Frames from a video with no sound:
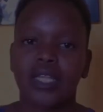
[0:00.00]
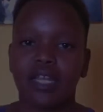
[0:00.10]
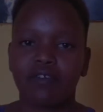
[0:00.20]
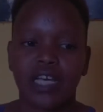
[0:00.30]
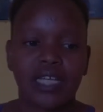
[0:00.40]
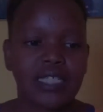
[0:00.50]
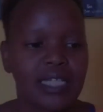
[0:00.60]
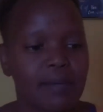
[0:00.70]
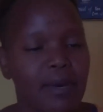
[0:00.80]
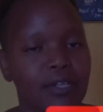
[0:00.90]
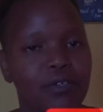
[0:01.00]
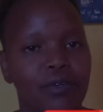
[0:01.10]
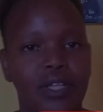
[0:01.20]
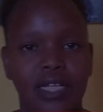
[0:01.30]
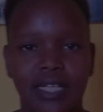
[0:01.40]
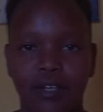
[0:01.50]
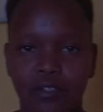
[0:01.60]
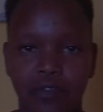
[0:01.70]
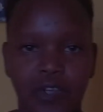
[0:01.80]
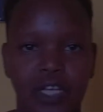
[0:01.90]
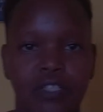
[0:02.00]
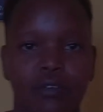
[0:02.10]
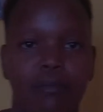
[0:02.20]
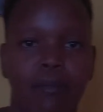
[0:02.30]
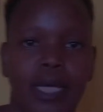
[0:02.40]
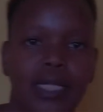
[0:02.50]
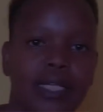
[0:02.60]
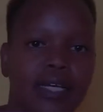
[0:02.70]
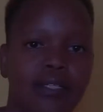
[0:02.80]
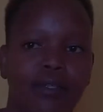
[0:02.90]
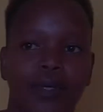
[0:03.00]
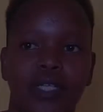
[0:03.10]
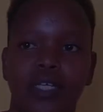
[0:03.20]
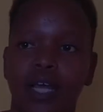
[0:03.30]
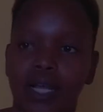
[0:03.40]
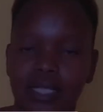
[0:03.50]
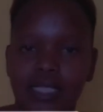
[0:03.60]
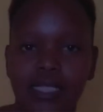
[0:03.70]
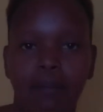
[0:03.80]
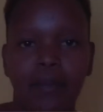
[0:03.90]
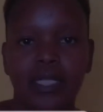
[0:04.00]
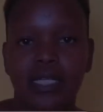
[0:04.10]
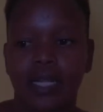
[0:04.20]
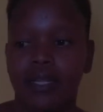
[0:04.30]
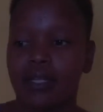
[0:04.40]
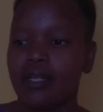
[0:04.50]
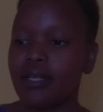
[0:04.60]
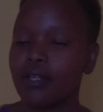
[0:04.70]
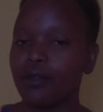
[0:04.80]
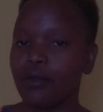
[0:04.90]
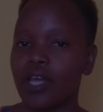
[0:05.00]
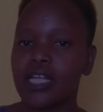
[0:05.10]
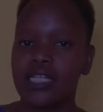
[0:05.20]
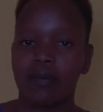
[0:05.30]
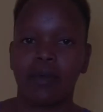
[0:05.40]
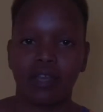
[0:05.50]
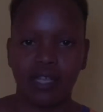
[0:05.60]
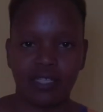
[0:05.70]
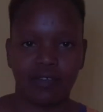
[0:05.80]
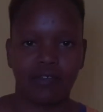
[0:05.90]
Then after hitting the button, there's a notification bell next to it. Just tap it, and anytime I release